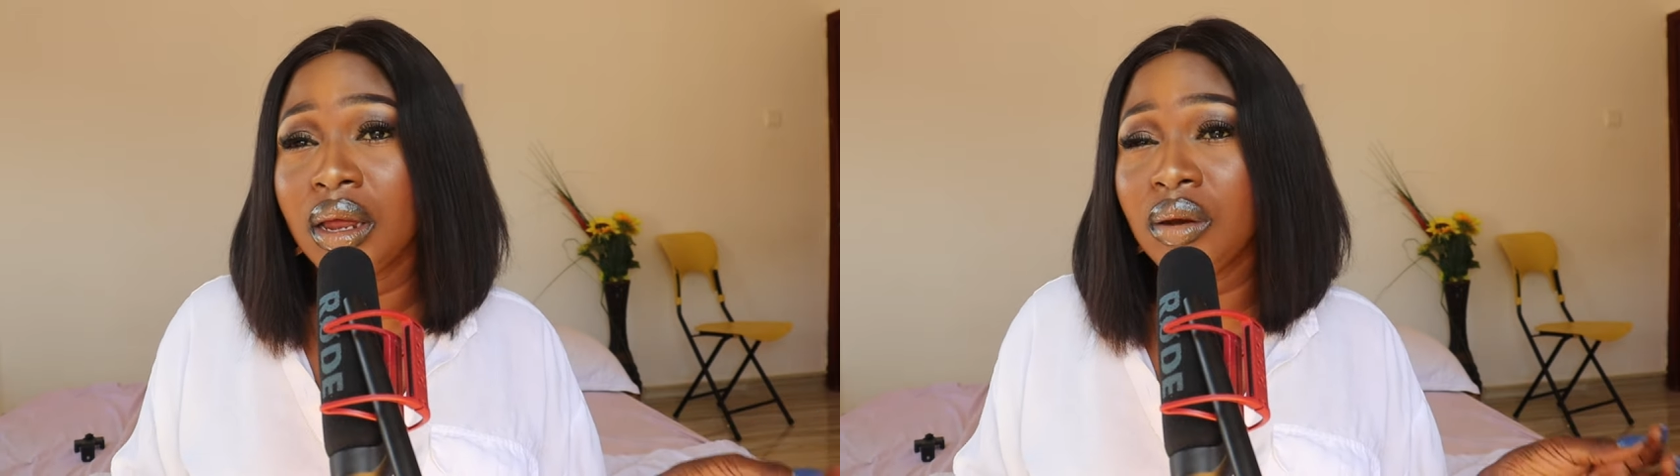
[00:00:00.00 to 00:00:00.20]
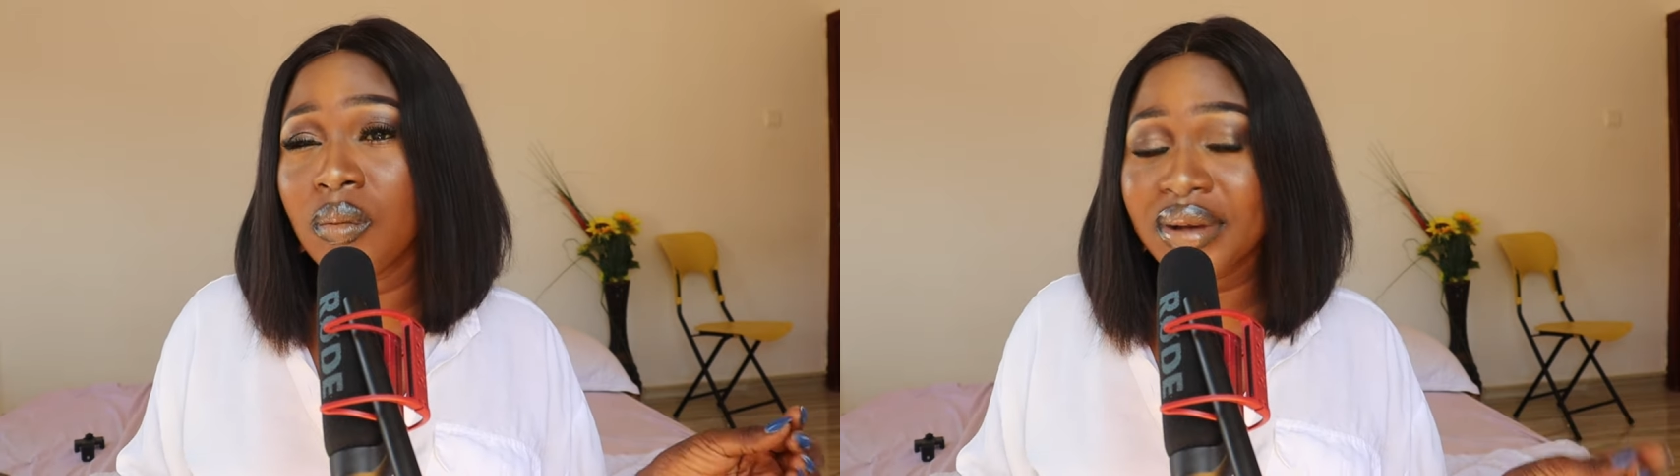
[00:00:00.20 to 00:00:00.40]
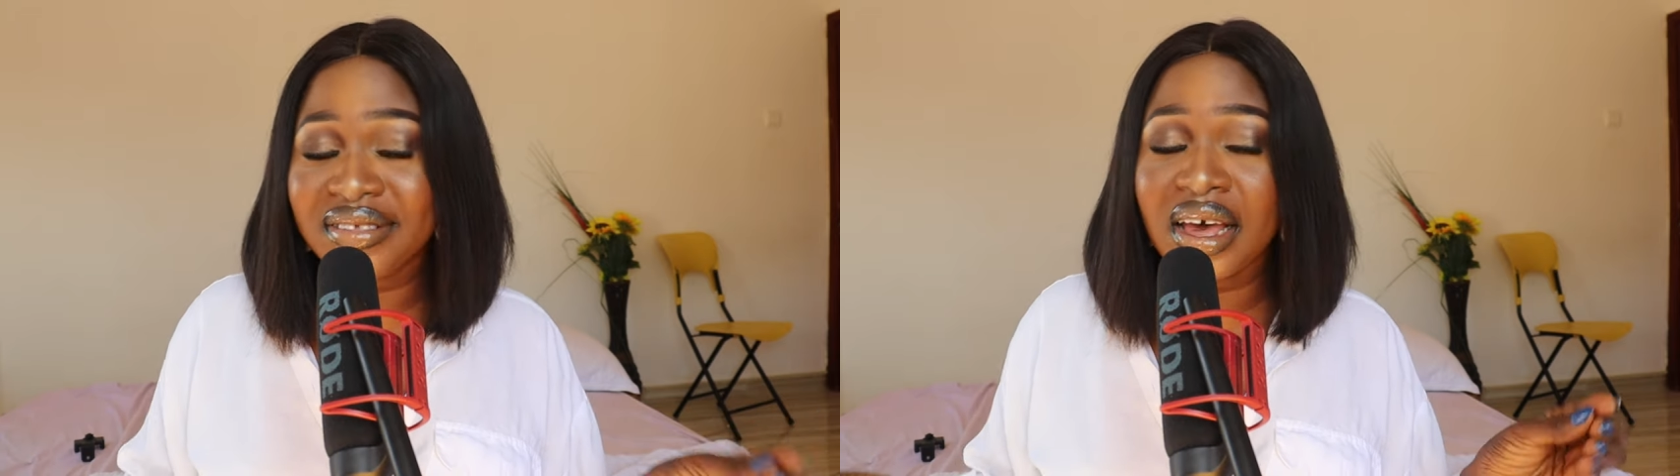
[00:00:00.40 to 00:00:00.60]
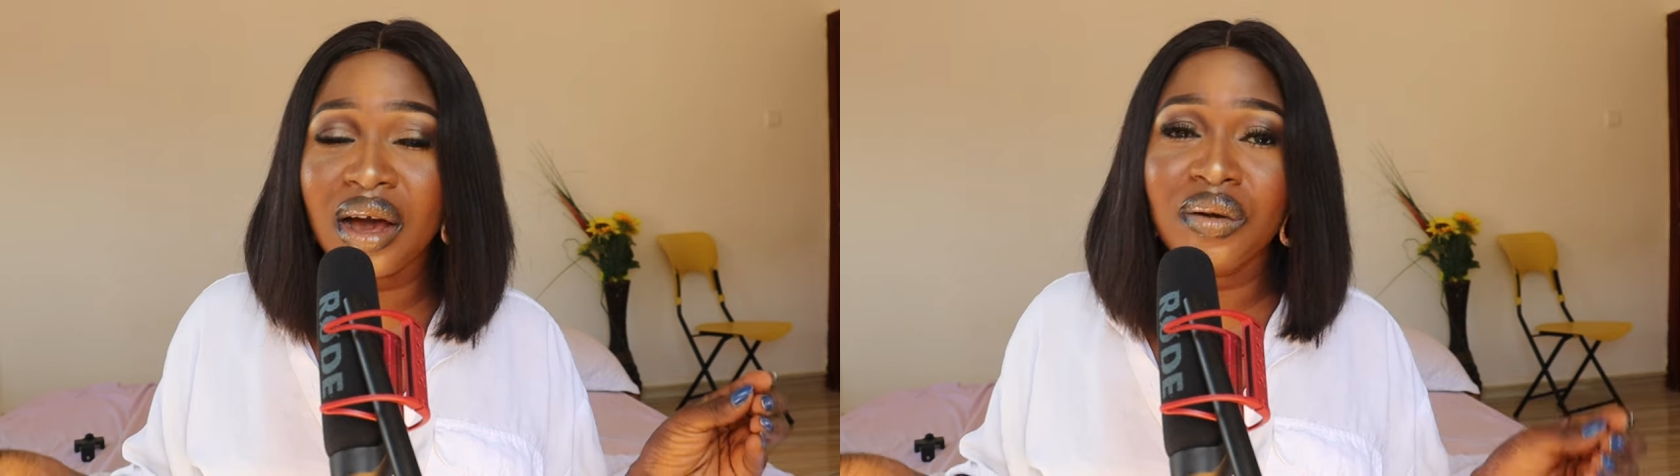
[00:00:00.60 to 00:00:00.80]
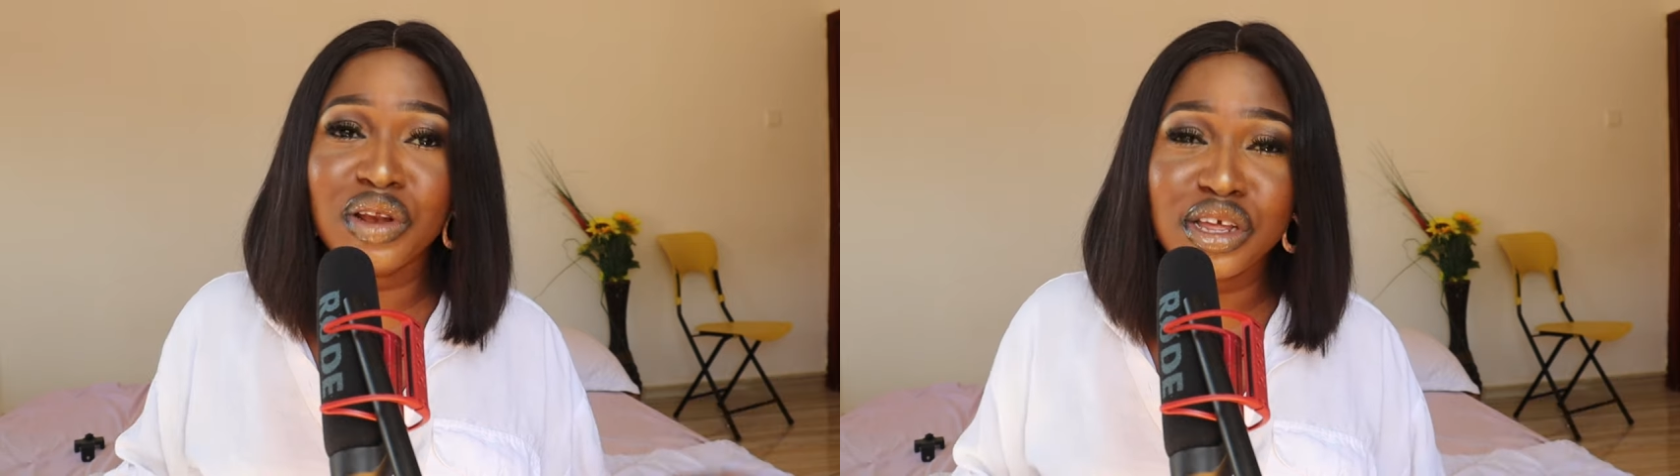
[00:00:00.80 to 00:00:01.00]
no matter
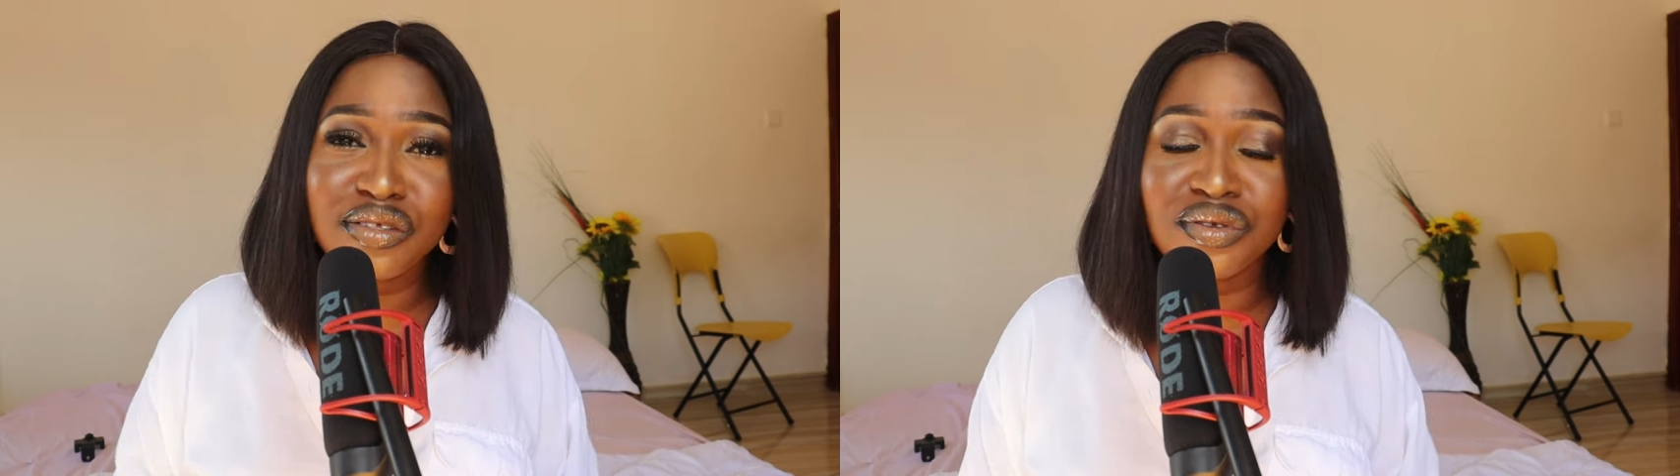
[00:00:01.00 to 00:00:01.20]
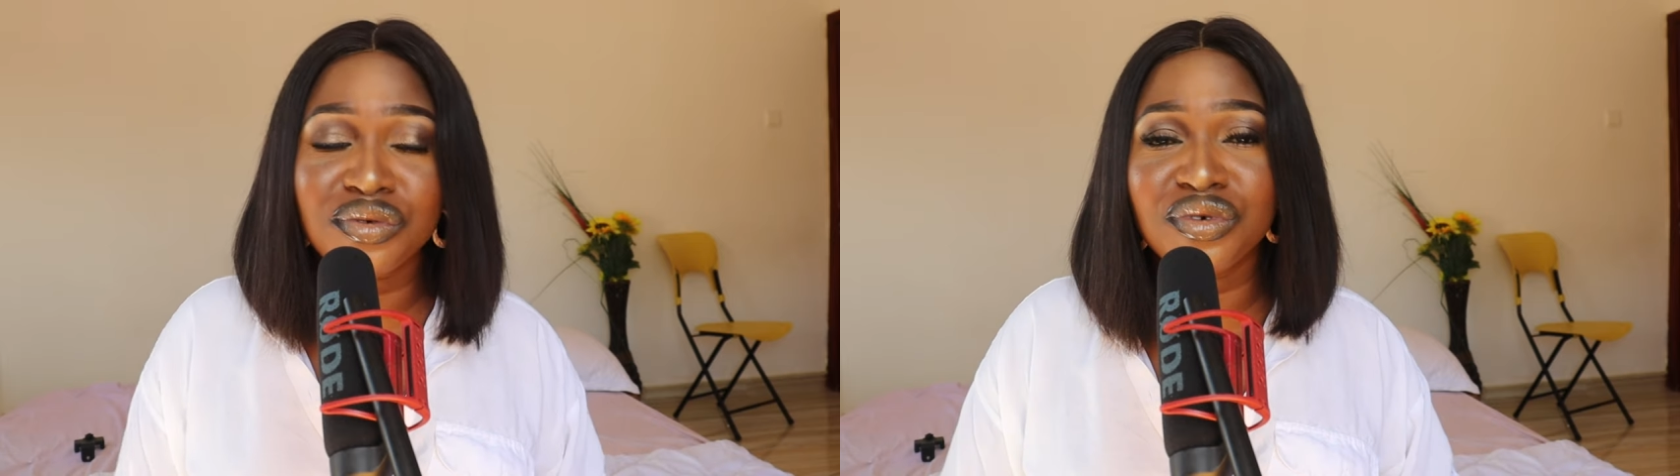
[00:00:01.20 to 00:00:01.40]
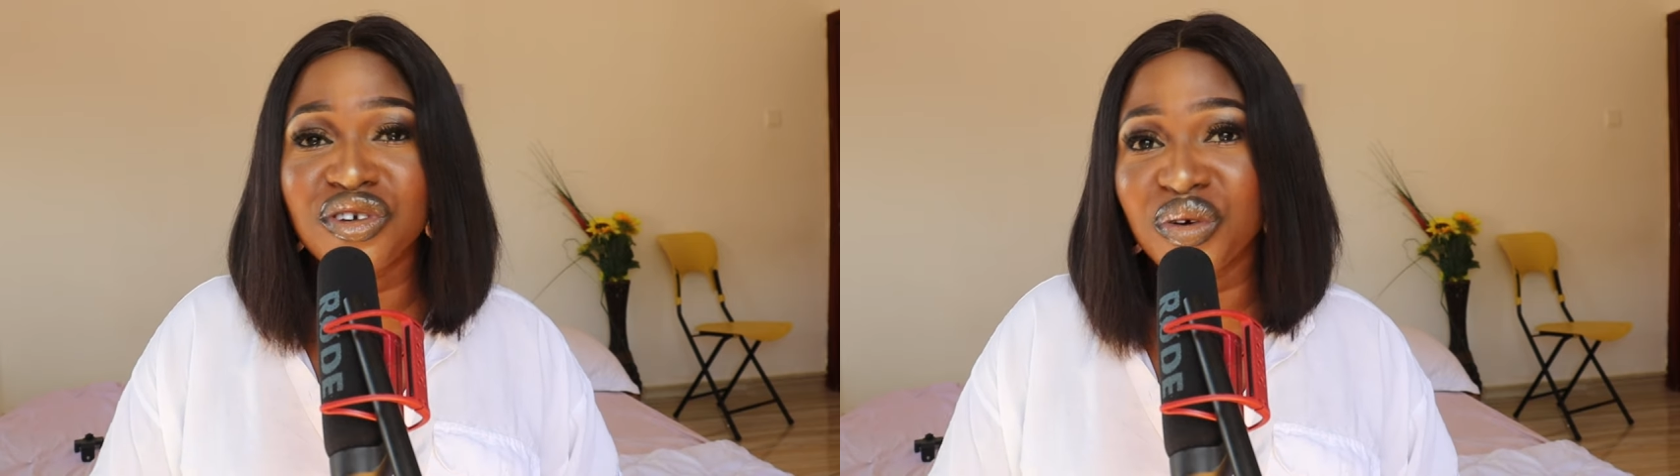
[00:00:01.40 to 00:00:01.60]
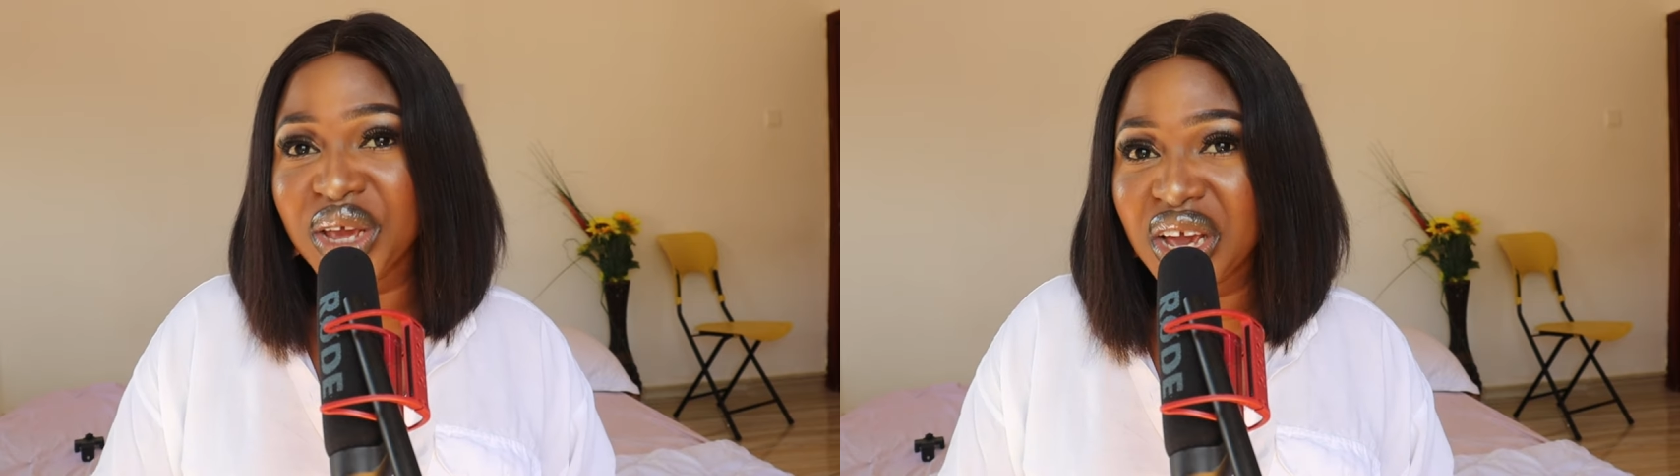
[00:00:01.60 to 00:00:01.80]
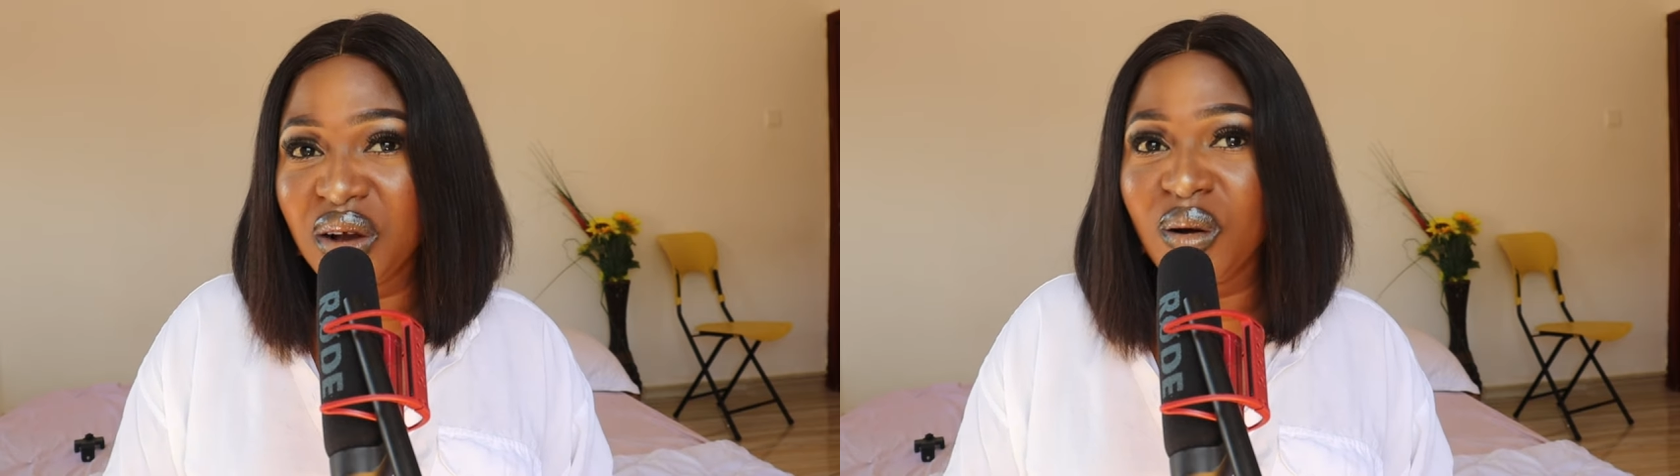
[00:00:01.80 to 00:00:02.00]
how little your
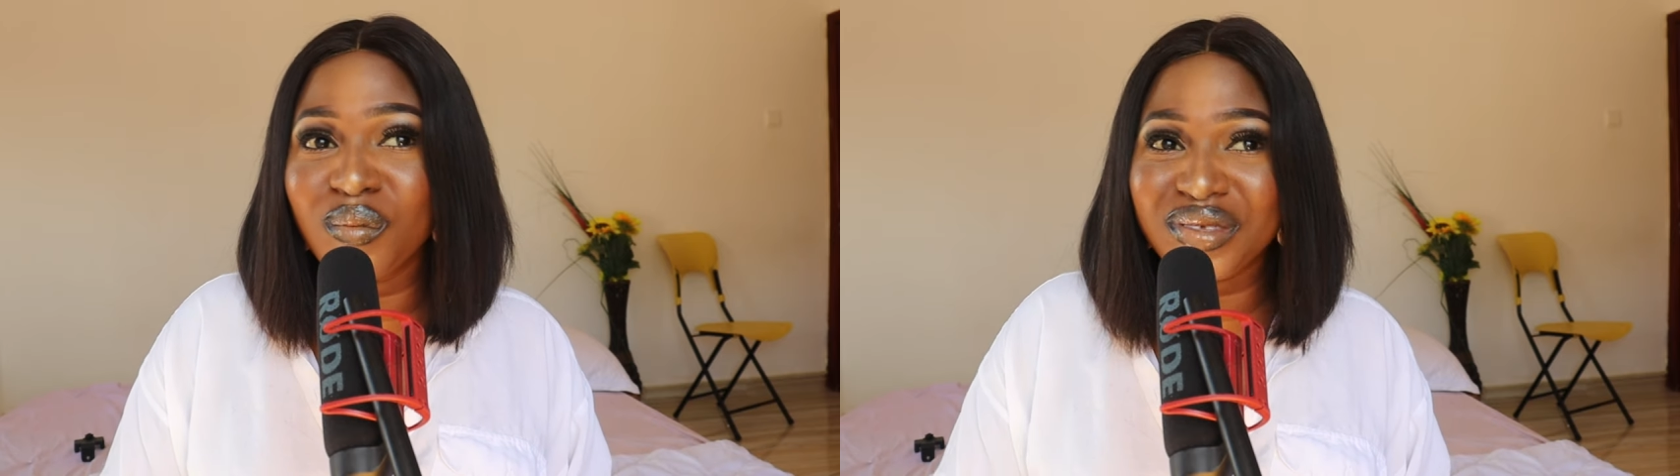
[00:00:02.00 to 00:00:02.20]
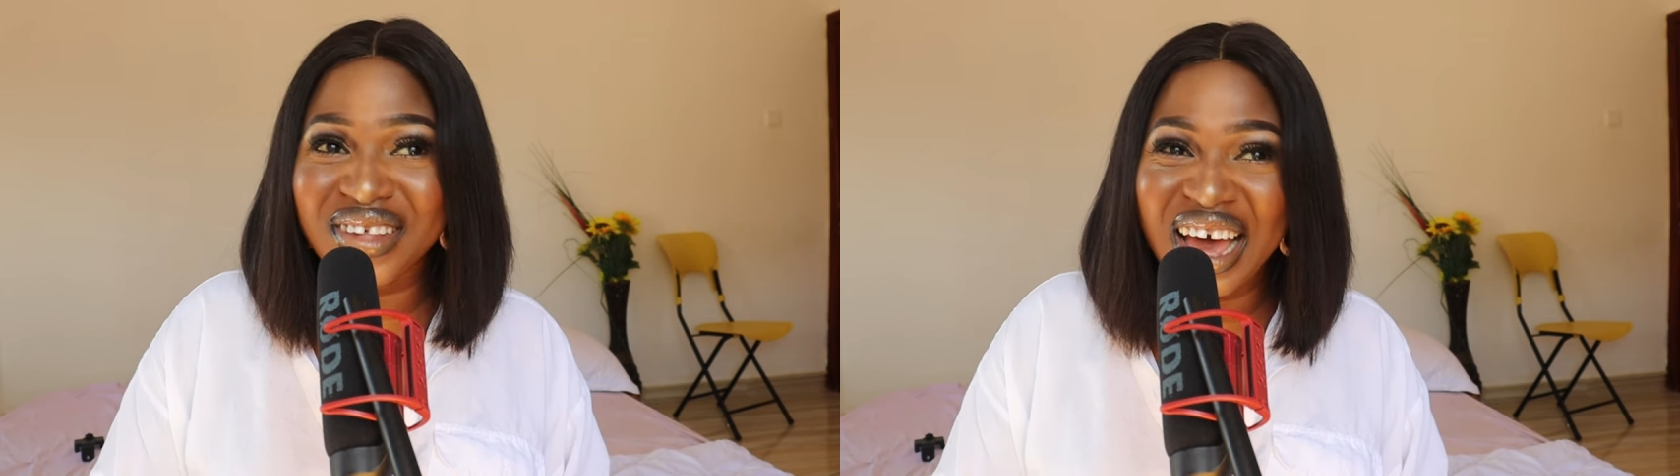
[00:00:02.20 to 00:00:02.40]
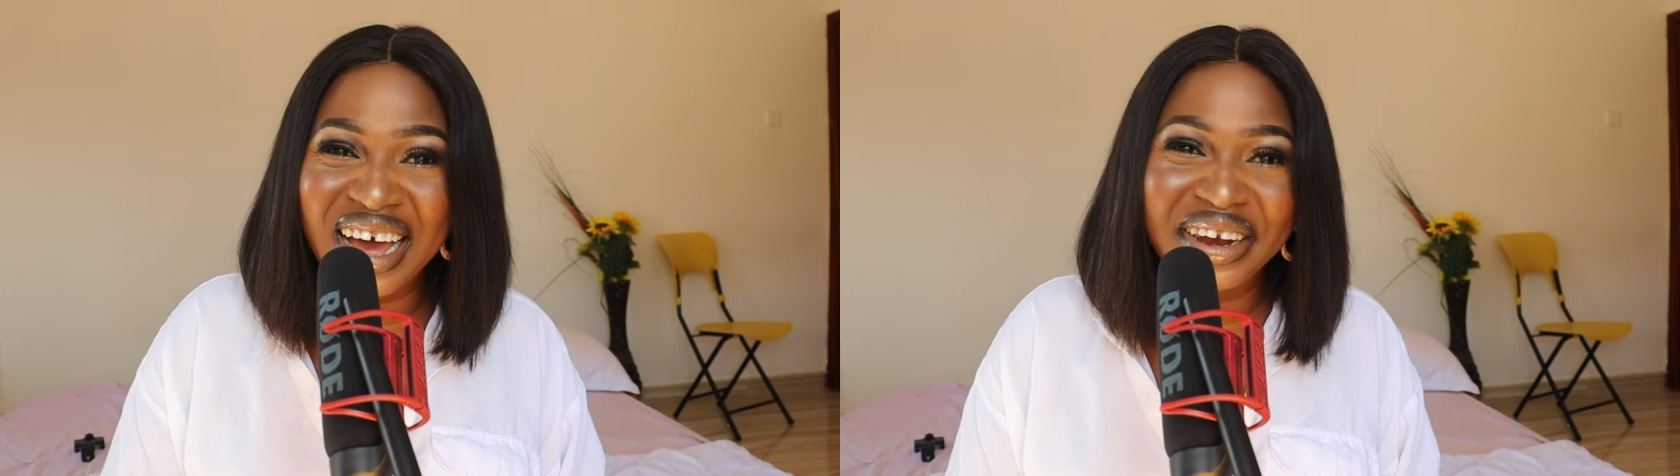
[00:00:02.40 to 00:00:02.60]
incomes are,